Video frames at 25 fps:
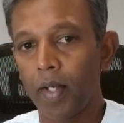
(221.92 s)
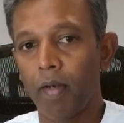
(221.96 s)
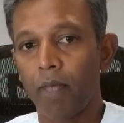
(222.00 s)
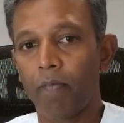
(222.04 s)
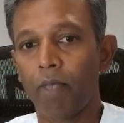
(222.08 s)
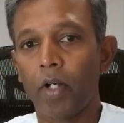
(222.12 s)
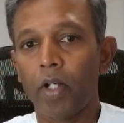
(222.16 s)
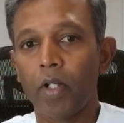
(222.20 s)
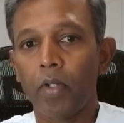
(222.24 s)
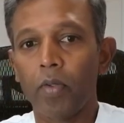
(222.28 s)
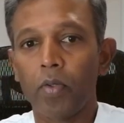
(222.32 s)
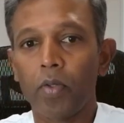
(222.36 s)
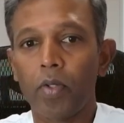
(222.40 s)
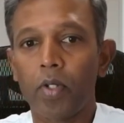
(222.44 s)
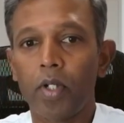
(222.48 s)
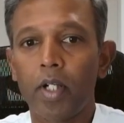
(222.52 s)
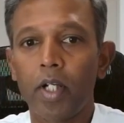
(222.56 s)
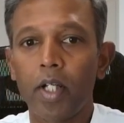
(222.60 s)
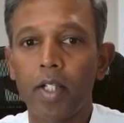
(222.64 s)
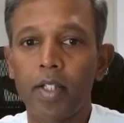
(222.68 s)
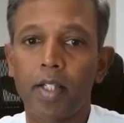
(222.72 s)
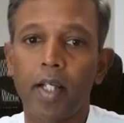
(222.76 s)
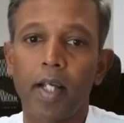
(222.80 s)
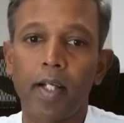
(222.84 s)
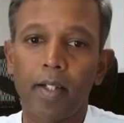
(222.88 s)
When you
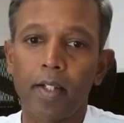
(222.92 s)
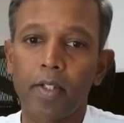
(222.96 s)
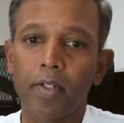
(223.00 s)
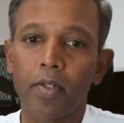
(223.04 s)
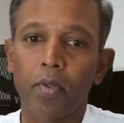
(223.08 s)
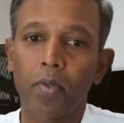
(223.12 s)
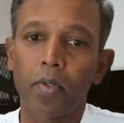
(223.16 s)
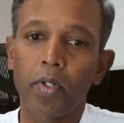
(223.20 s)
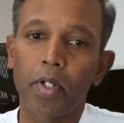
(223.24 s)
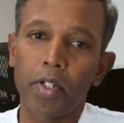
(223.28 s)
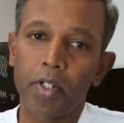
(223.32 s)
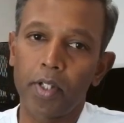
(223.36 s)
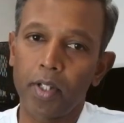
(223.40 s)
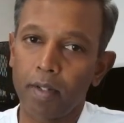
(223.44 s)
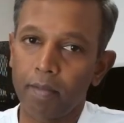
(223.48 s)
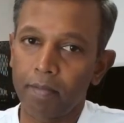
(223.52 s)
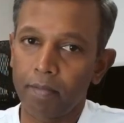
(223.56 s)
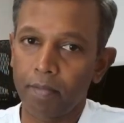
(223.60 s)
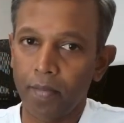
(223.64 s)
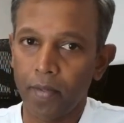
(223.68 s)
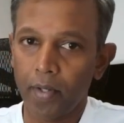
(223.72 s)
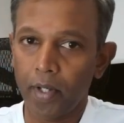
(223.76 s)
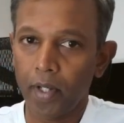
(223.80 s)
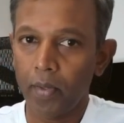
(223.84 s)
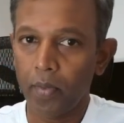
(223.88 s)
design the solution
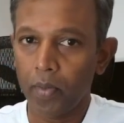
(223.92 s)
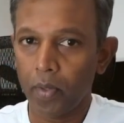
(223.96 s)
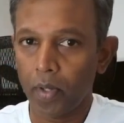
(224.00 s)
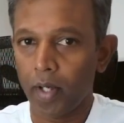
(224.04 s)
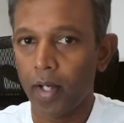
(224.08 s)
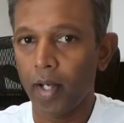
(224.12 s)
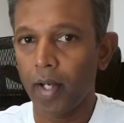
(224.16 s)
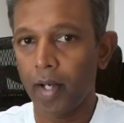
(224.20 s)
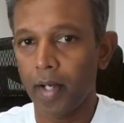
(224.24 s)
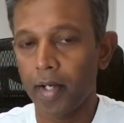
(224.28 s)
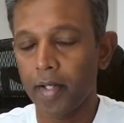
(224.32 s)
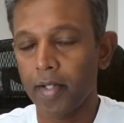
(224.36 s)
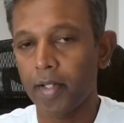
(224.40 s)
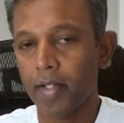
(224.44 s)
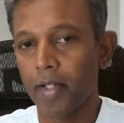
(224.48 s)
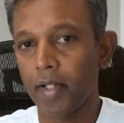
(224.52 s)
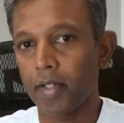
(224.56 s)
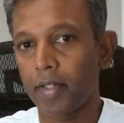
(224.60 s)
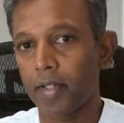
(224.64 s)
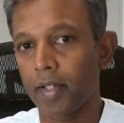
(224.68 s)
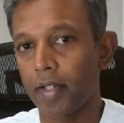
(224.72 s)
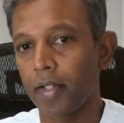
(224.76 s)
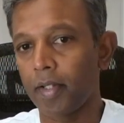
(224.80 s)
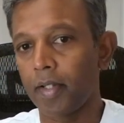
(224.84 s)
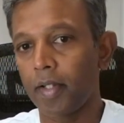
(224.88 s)
for your
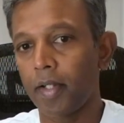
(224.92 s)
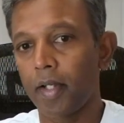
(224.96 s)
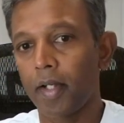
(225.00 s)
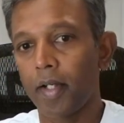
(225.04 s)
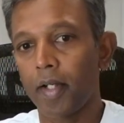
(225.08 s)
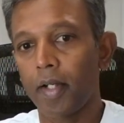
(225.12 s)
organization,